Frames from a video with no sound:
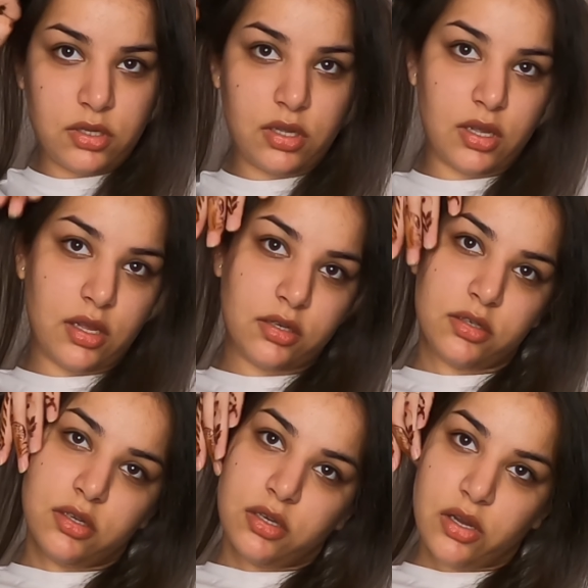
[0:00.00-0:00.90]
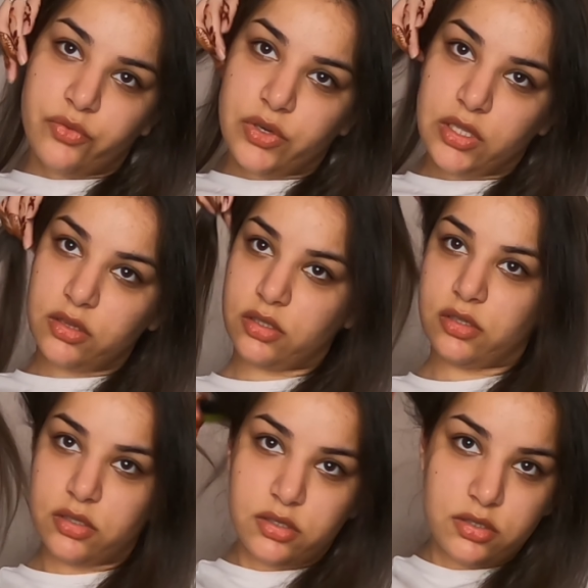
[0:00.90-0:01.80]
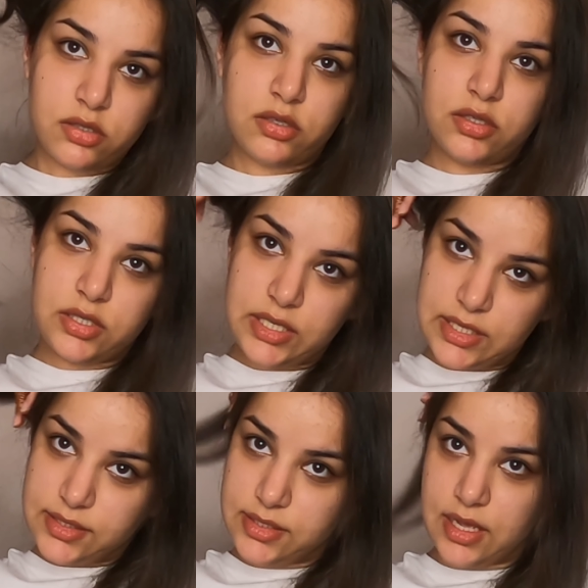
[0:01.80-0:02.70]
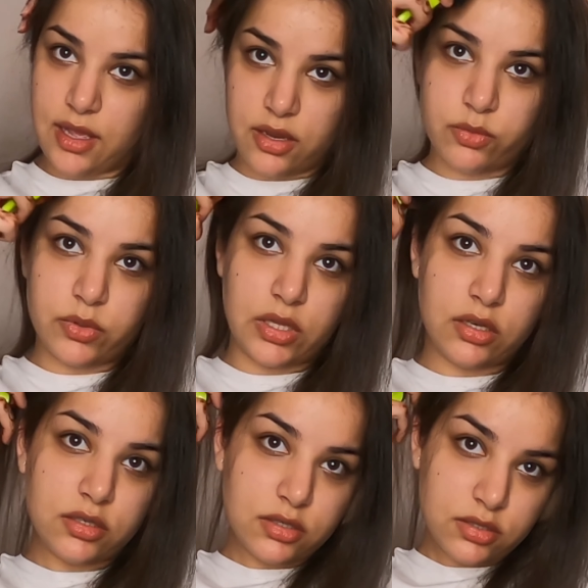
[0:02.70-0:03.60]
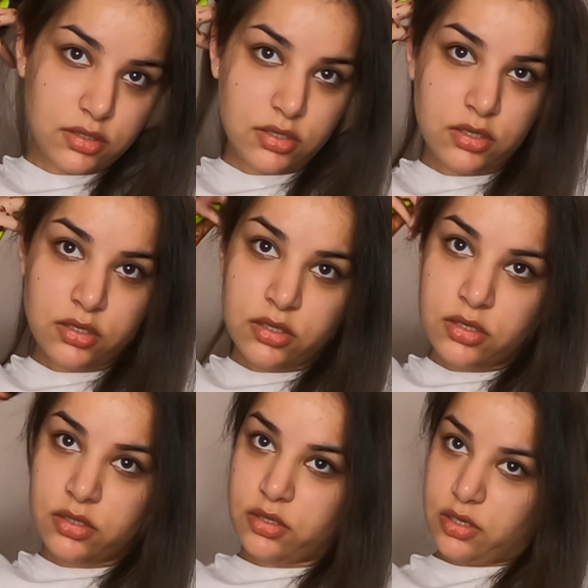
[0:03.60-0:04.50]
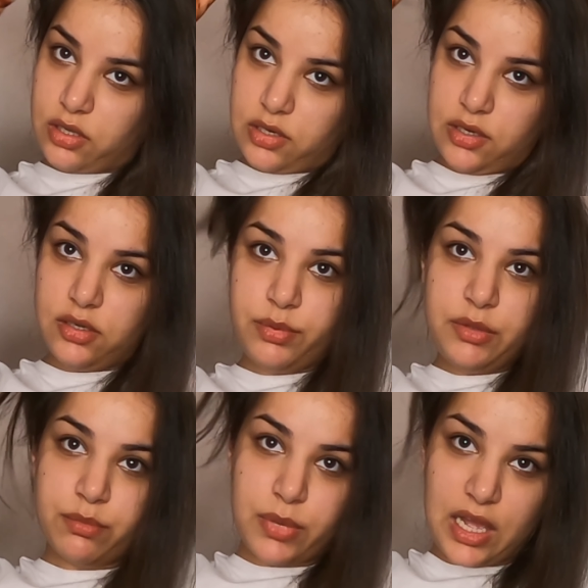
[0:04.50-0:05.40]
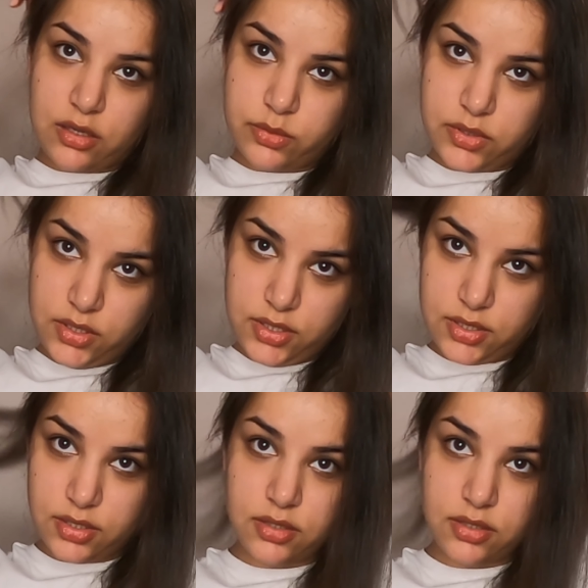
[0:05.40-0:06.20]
and covering the teased hair with it a little bit backwards